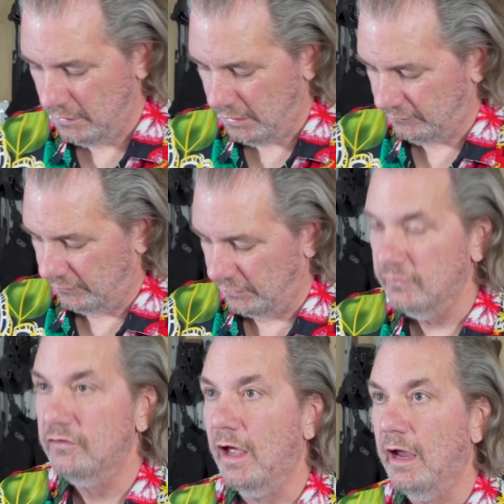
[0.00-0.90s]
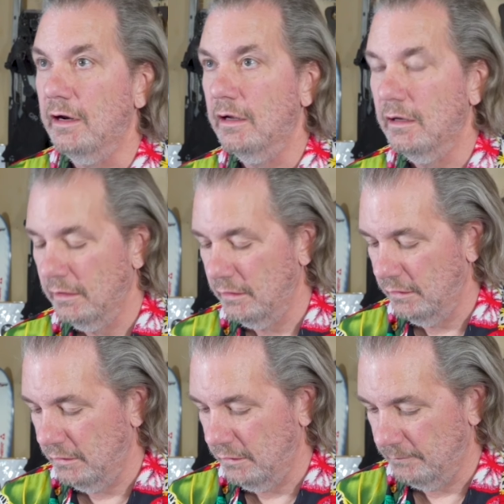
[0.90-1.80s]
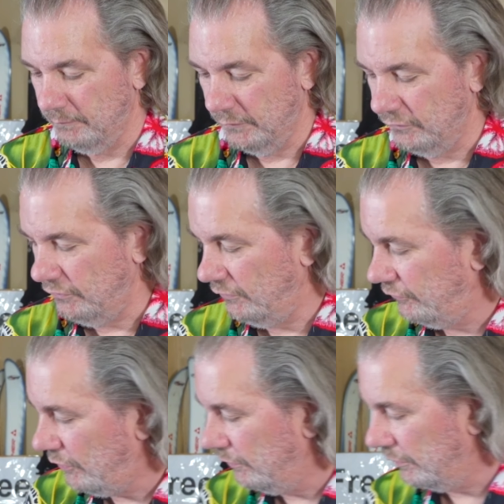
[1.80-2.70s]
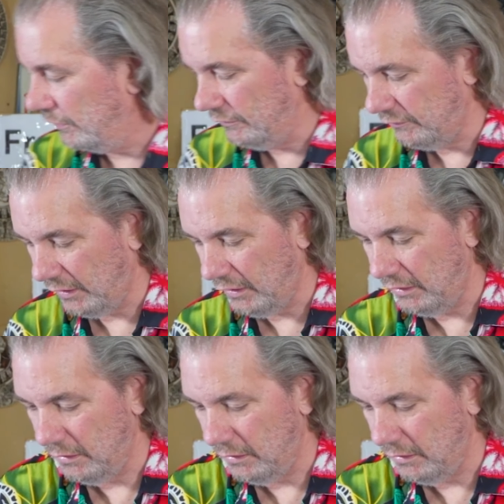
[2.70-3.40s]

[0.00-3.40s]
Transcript: That's the good side. She's showing her good side.